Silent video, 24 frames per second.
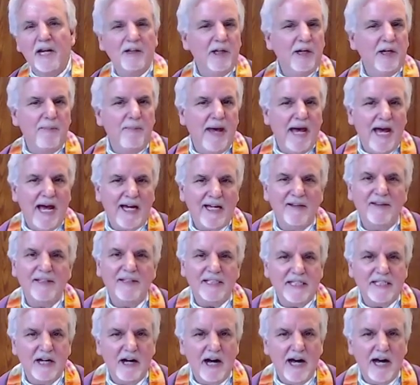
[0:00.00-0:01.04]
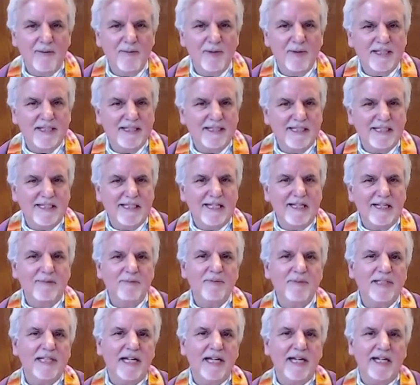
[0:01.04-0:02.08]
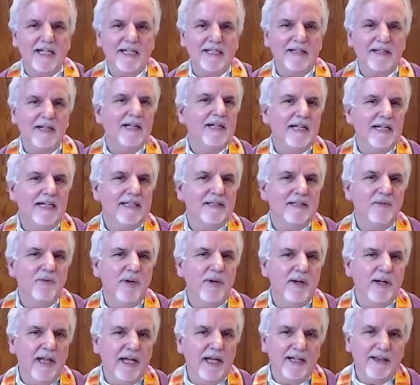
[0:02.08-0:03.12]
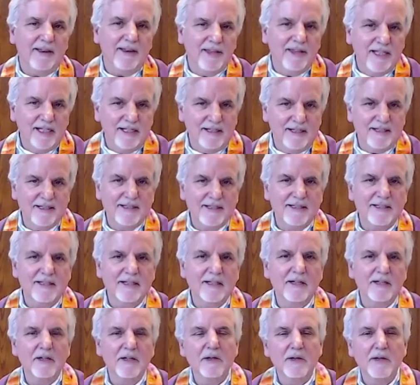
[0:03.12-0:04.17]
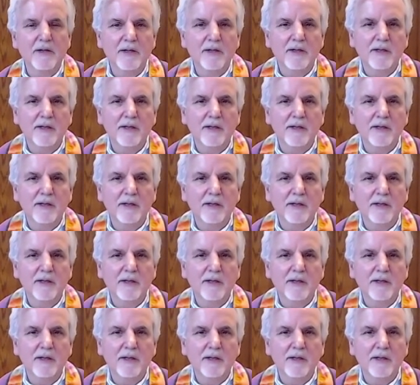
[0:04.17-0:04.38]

When I look back at the time, it seems like it has went like this.